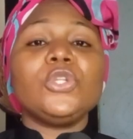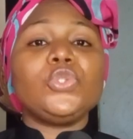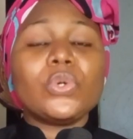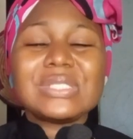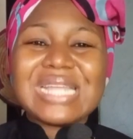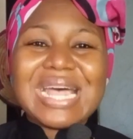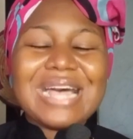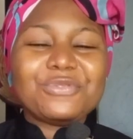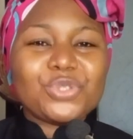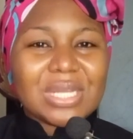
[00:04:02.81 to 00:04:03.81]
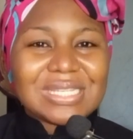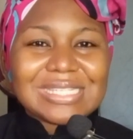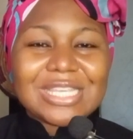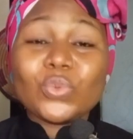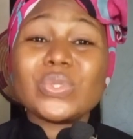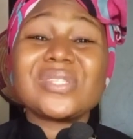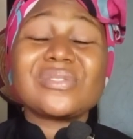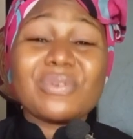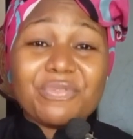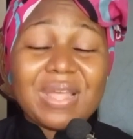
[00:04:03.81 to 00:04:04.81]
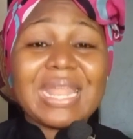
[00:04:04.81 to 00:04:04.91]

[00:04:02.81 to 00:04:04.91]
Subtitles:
Those that have dry skin will suffer.